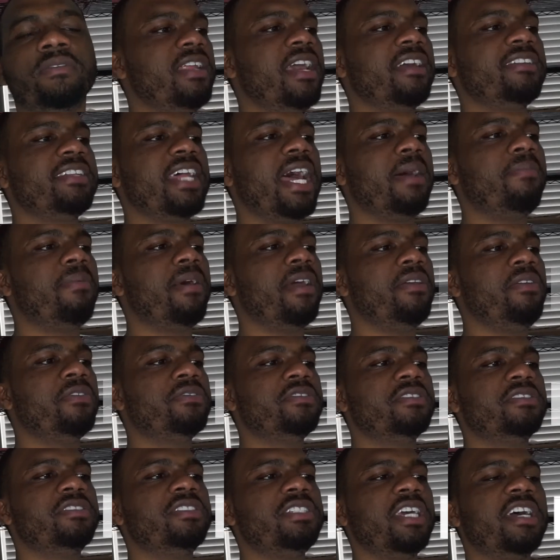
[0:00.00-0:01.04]
Next app I use
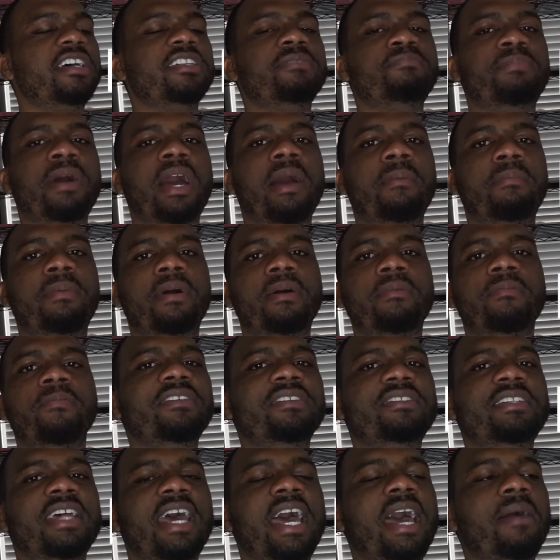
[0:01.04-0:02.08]
is Sales Pop-Up.
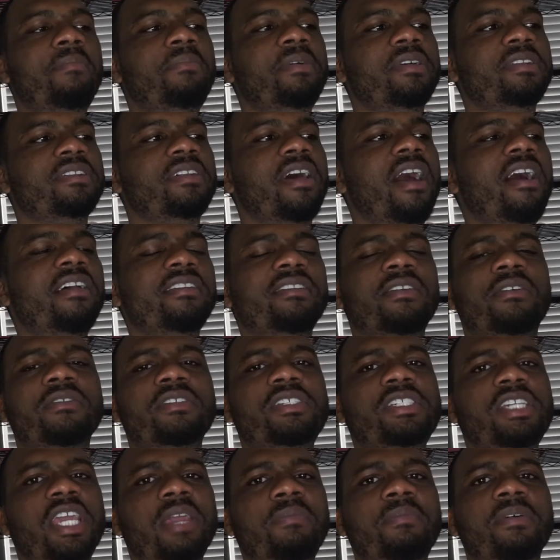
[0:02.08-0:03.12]
This app is also
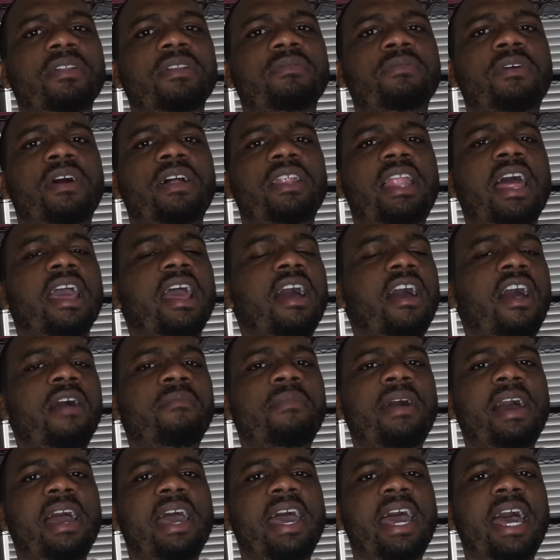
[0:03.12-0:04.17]
cheap as well. Like all
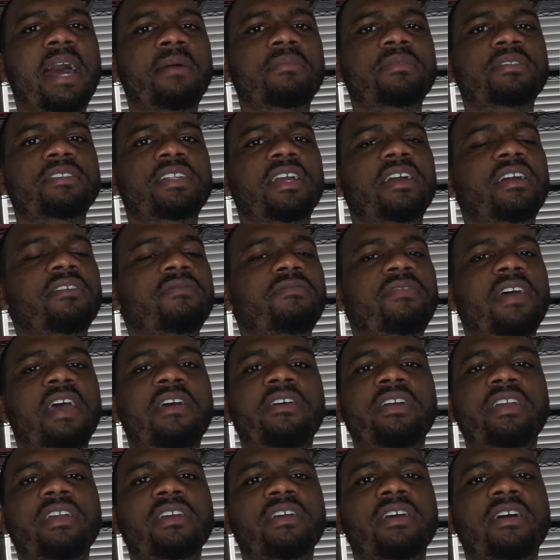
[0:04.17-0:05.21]
my apps, they're
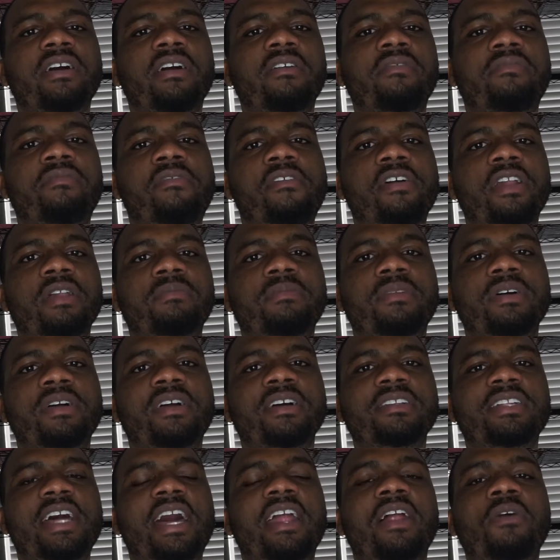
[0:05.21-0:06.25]
very affordable
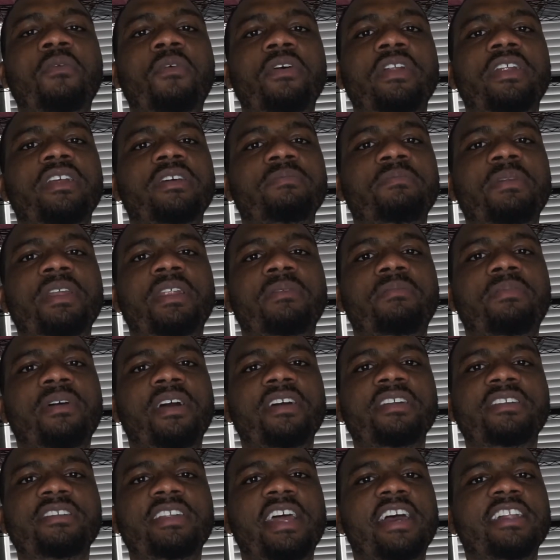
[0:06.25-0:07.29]
because I don't want to be the
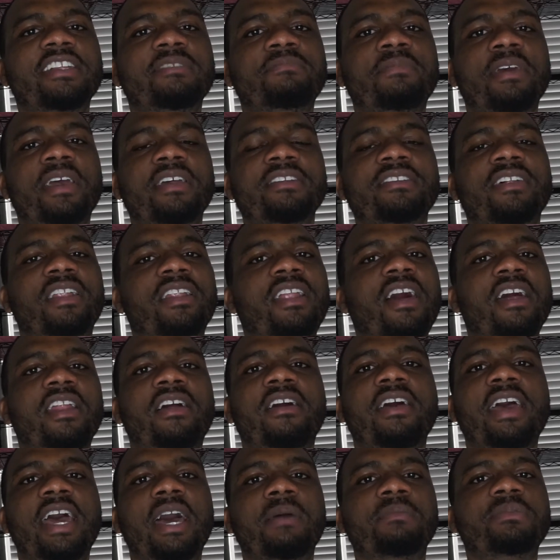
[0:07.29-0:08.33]
person that spends a lot
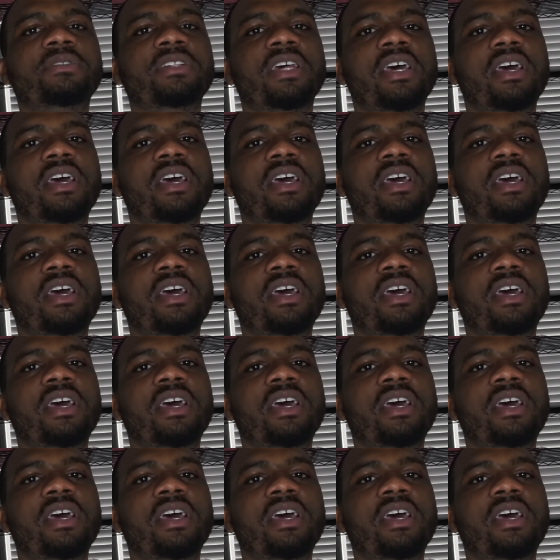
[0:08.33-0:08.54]
on apps.